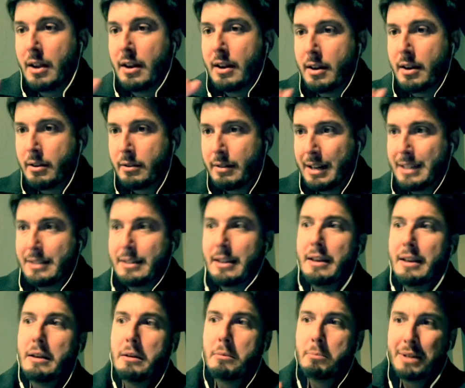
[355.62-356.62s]
right?
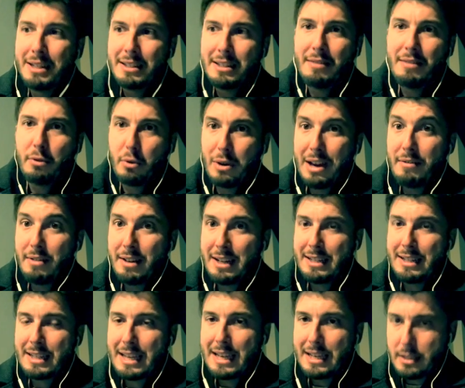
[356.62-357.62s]
But if you have a nice case,